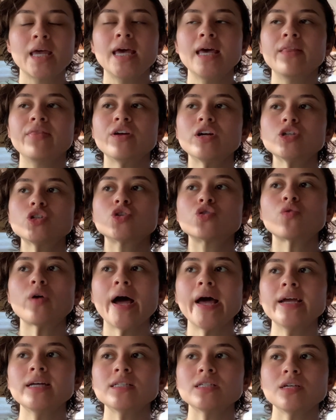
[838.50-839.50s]
They're
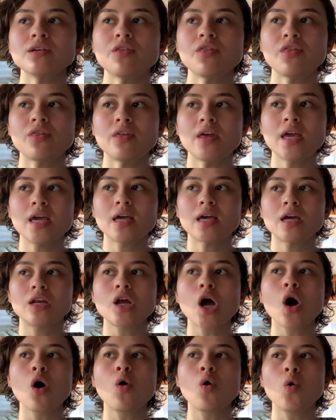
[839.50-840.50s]
trying to think in
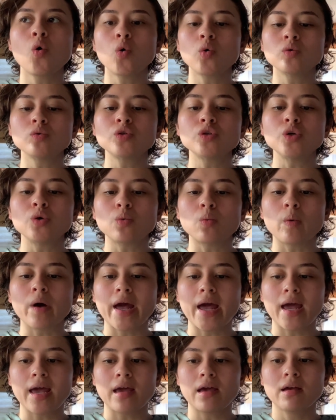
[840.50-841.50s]
a whole new
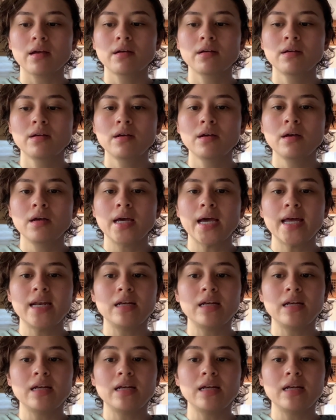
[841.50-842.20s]
way. And